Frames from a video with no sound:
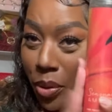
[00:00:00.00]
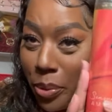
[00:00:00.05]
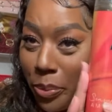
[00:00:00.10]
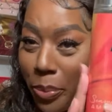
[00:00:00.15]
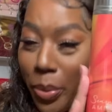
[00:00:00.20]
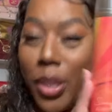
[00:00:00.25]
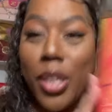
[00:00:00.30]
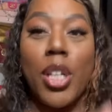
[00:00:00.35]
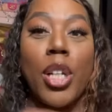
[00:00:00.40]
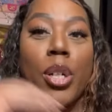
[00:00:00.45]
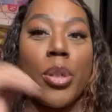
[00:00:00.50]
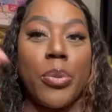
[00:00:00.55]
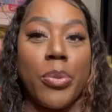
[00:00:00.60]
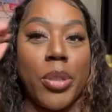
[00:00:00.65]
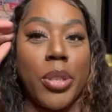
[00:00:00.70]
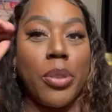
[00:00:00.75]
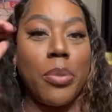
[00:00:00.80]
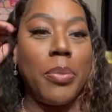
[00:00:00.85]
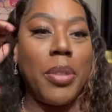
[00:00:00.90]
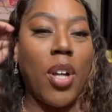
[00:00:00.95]
put it on.
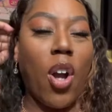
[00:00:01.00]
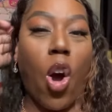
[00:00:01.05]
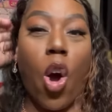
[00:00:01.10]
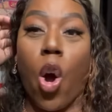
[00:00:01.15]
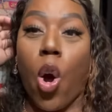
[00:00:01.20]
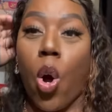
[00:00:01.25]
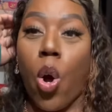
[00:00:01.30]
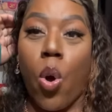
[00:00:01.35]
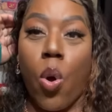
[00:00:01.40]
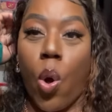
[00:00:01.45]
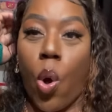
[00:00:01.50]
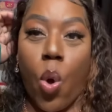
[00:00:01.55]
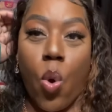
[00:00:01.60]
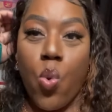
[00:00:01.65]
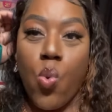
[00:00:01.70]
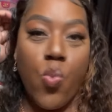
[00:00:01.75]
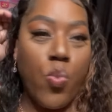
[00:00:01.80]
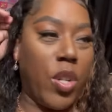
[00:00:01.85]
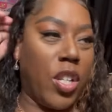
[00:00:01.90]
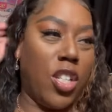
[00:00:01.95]
He'll be all
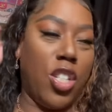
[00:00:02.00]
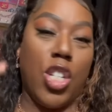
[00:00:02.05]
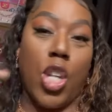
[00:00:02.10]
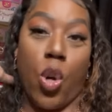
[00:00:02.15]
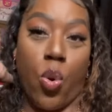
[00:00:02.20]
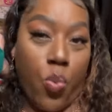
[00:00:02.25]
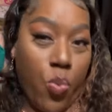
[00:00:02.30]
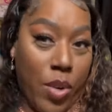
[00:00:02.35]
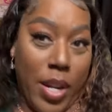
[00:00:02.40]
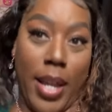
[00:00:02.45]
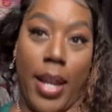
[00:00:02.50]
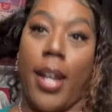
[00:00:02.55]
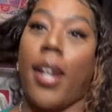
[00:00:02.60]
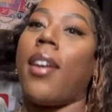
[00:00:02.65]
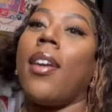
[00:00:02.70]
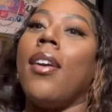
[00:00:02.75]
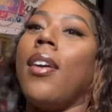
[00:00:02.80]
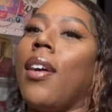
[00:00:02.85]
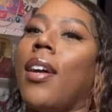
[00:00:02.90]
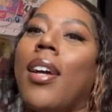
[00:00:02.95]
on your
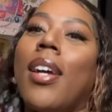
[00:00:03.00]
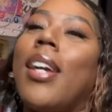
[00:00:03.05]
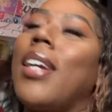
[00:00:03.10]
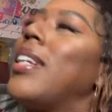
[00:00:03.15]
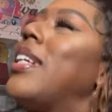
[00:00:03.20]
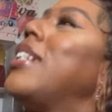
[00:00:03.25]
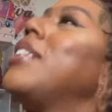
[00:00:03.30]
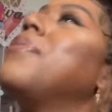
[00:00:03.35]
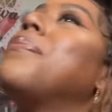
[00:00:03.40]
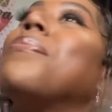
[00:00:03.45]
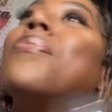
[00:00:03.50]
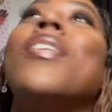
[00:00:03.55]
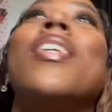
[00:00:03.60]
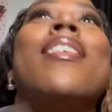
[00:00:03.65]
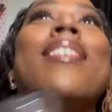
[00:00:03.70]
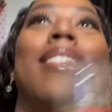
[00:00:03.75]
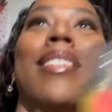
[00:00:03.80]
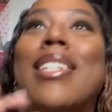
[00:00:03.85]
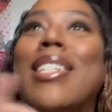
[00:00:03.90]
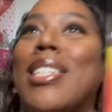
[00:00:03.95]
neck. Honey,
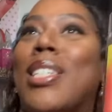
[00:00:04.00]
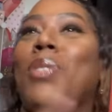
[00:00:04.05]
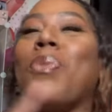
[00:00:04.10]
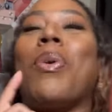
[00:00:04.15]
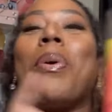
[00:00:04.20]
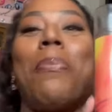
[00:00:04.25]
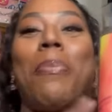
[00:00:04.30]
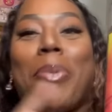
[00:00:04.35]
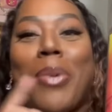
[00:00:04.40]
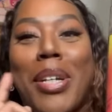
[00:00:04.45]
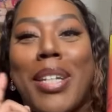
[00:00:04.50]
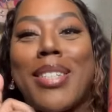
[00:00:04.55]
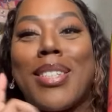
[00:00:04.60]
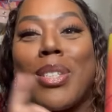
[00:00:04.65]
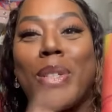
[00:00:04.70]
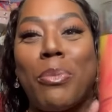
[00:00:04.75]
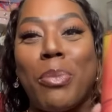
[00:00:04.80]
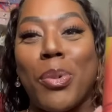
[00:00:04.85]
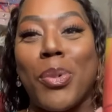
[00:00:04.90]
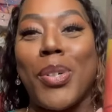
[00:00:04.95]
this one brings
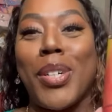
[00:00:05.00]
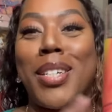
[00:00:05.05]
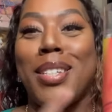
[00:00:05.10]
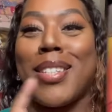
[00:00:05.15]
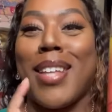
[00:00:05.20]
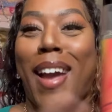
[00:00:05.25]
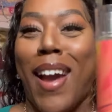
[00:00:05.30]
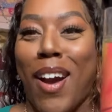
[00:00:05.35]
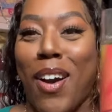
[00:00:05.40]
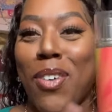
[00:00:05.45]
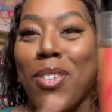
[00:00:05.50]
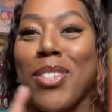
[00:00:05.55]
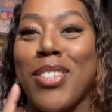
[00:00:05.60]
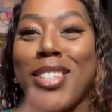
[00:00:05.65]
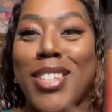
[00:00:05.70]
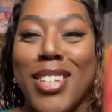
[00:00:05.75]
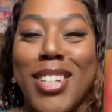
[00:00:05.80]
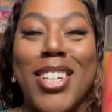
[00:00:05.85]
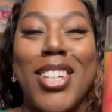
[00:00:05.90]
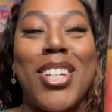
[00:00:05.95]
the boys out
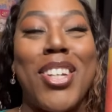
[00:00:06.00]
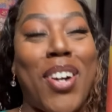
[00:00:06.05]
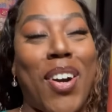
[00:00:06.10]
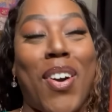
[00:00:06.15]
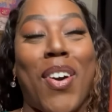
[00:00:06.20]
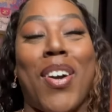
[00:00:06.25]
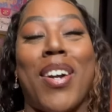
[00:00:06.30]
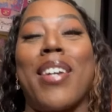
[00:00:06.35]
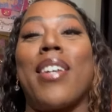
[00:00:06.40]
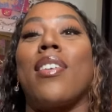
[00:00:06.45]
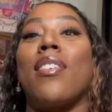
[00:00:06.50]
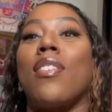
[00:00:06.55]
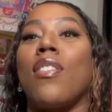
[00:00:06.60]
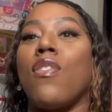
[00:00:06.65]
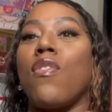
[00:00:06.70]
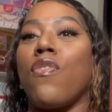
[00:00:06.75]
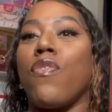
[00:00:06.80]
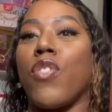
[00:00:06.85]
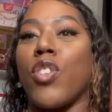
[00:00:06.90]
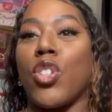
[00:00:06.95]
to the yard
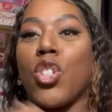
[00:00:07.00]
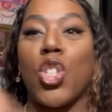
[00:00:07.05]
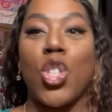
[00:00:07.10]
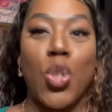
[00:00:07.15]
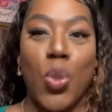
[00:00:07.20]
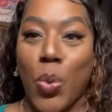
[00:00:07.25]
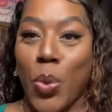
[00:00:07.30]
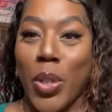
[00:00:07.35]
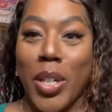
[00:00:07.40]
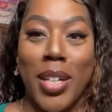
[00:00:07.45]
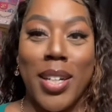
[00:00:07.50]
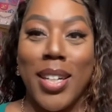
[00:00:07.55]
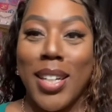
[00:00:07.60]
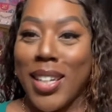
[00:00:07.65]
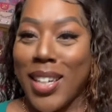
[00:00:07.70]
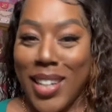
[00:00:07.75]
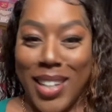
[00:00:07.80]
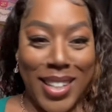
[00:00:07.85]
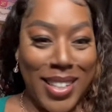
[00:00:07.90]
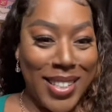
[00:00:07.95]
for sure.
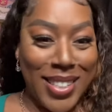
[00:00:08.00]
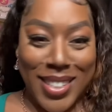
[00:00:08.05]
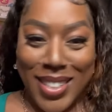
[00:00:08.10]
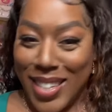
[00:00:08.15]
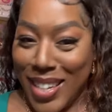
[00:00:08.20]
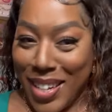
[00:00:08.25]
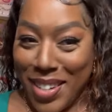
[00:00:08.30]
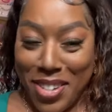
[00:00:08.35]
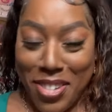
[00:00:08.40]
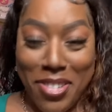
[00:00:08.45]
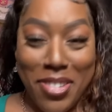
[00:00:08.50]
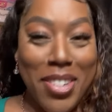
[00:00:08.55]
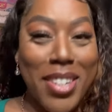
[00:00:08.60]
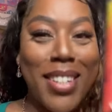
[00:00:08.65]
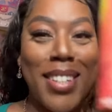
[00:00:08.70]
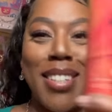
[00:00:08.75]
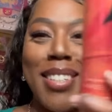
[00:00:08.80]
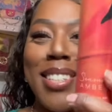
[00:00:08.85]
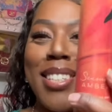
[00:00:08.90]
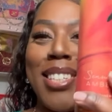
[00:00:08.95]
Hands down.
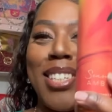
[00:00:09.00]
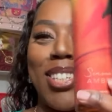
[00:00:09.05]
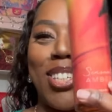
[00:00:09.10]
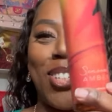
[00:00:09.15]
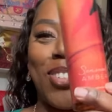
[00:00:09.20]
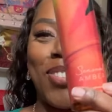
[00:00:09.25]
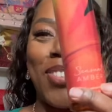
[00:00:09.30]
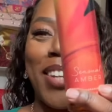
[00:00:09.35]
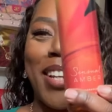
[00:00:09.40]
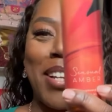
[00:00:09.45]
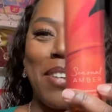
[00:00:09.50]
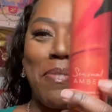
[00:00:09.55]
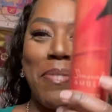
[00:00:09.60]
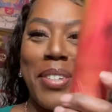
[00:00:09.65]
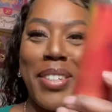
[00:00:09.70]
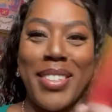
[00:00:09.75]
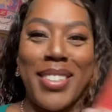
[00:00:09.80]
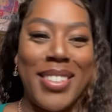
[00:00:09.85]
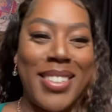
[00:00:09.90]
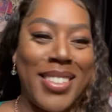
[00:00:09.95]
Central Amber.